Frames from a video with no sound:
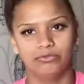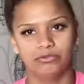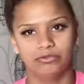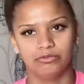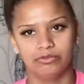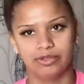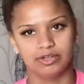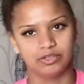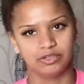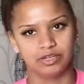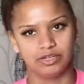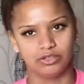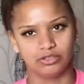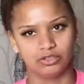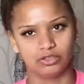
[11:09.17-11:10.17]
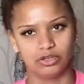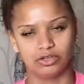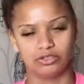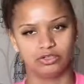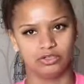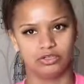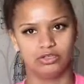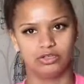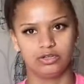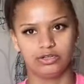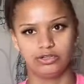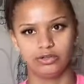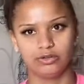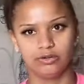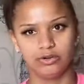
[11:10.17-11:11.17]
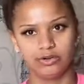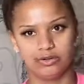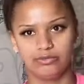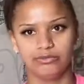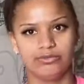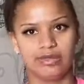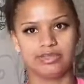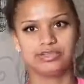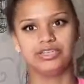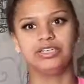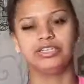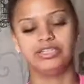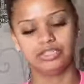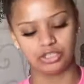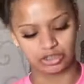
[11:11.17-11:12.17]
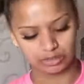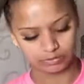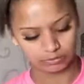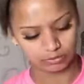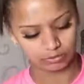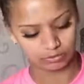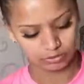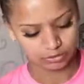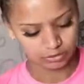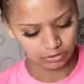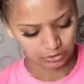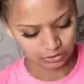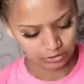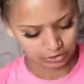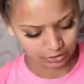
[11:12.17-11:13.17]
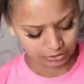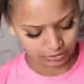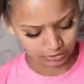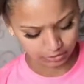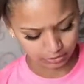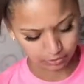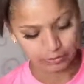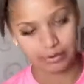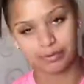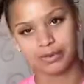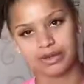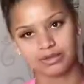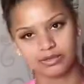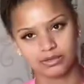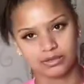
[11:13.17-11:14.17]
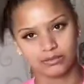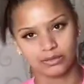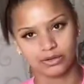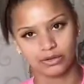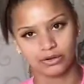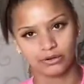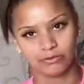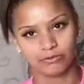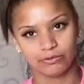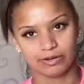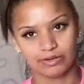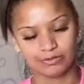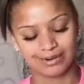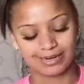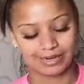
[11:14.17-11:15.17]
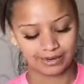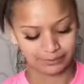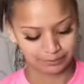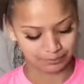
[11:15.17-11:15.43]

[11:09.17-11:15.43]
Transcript: foot fetish thing and started googling fetishes in general. So went back to my good old friend Reddit.